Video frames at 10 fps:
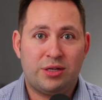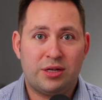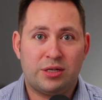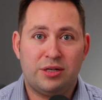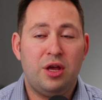
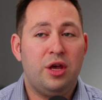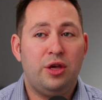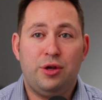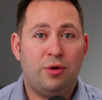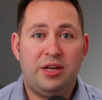citizen,
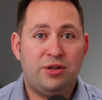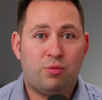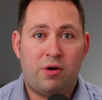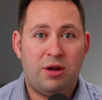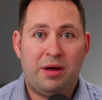you don't need to
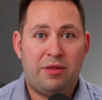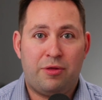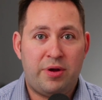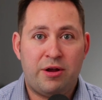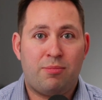worry about the
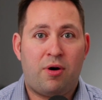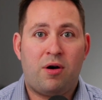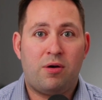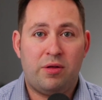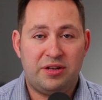3-year
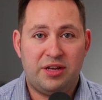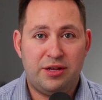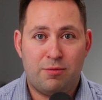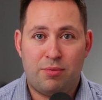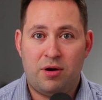bar or the
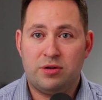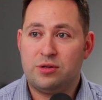10-year bar.